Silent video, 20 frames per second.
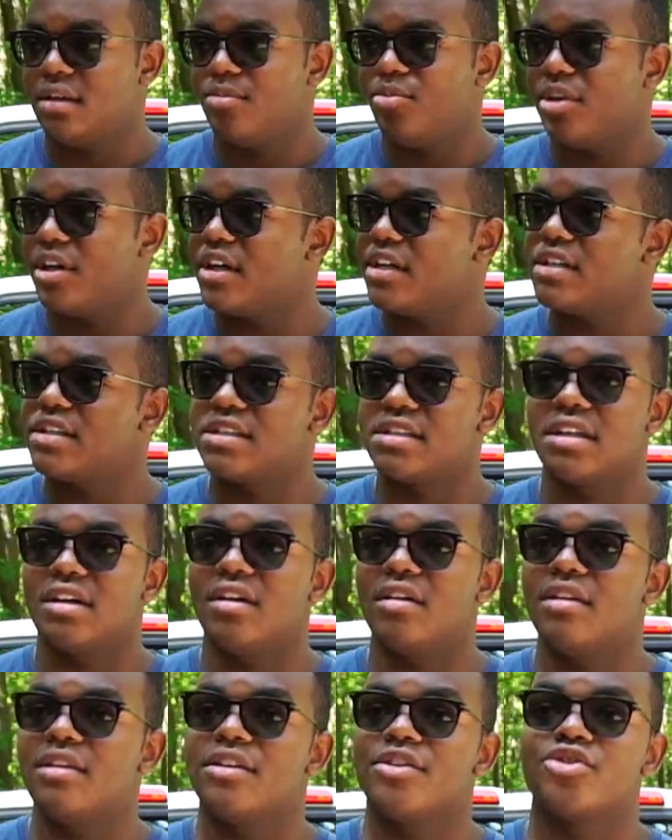because
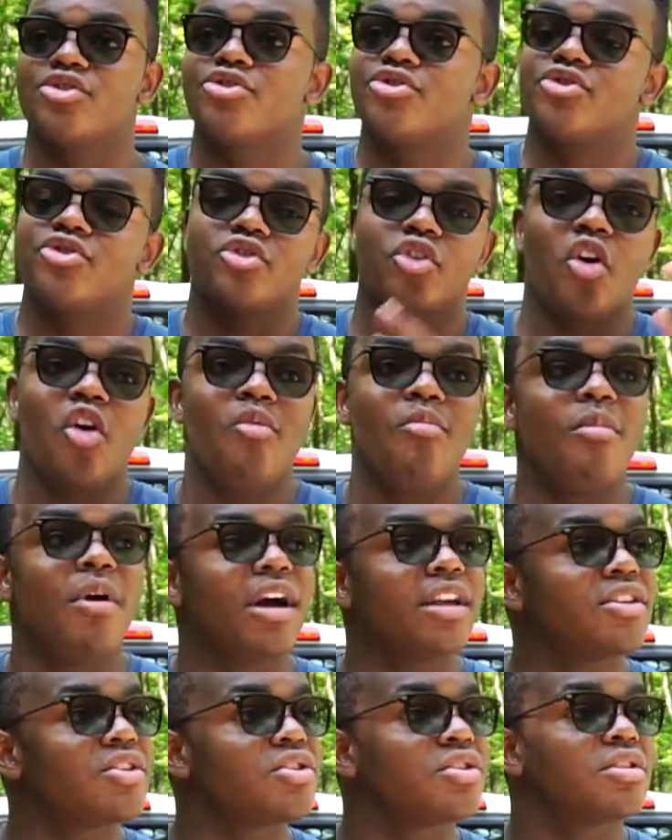there's so
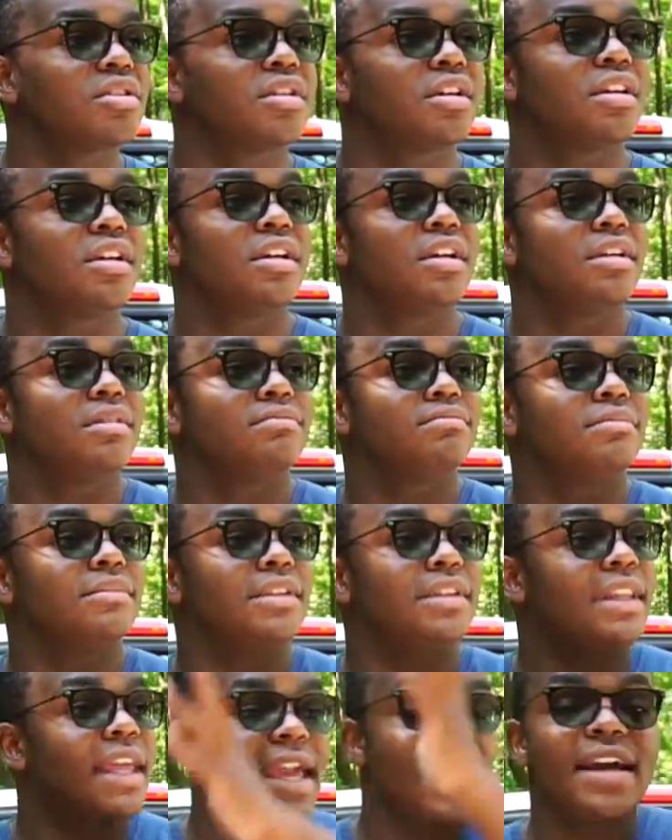much
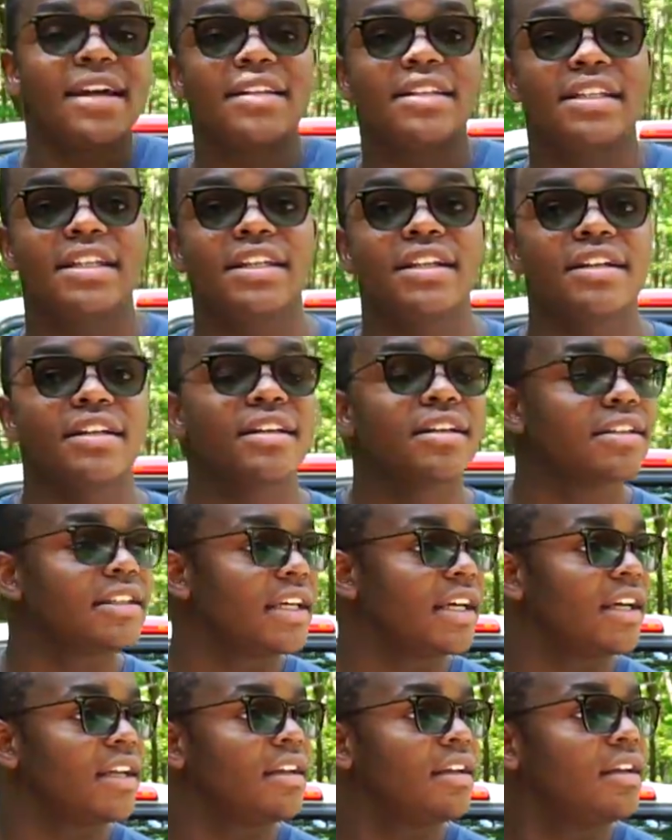land here
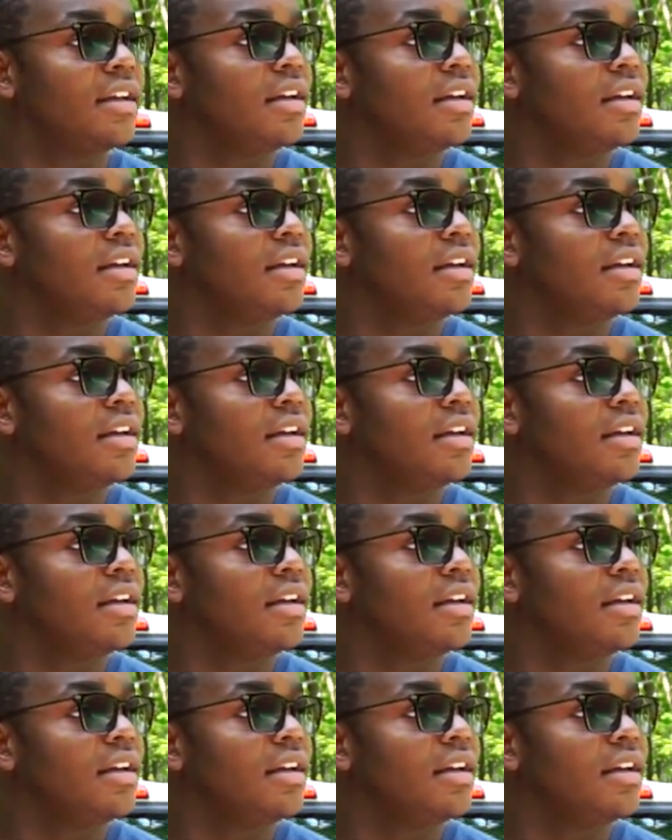that